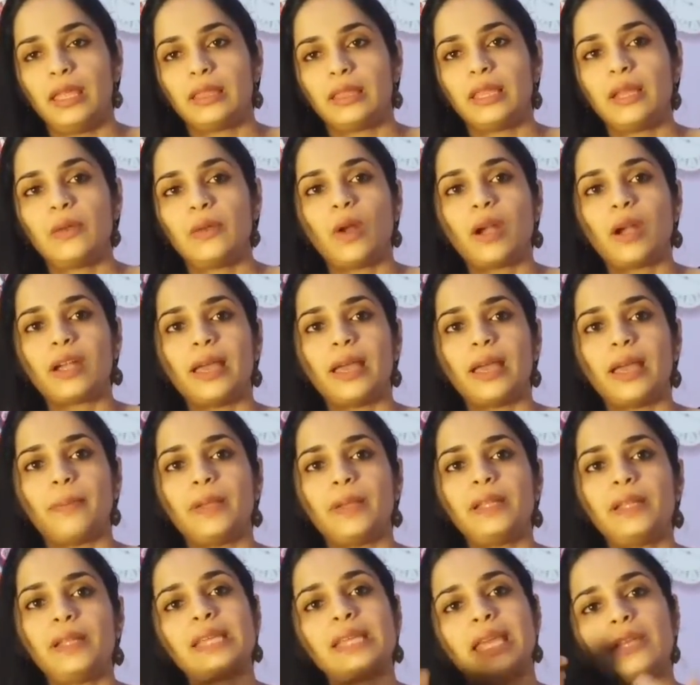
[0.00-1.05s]
then what
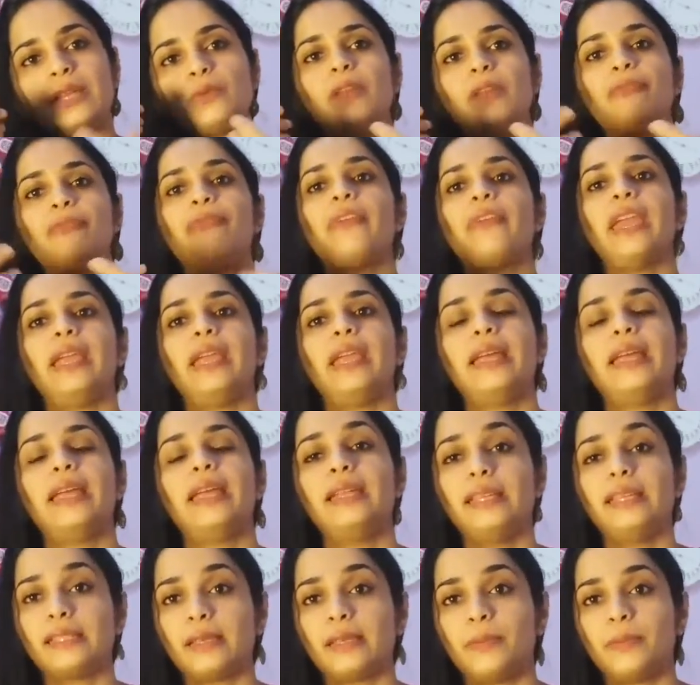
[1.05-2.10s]
happens, it will fade and
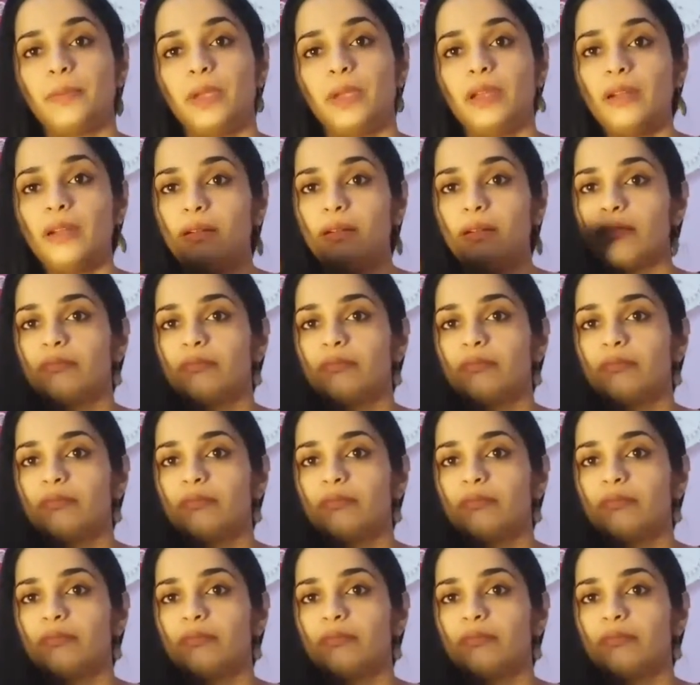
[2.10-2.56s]
disappear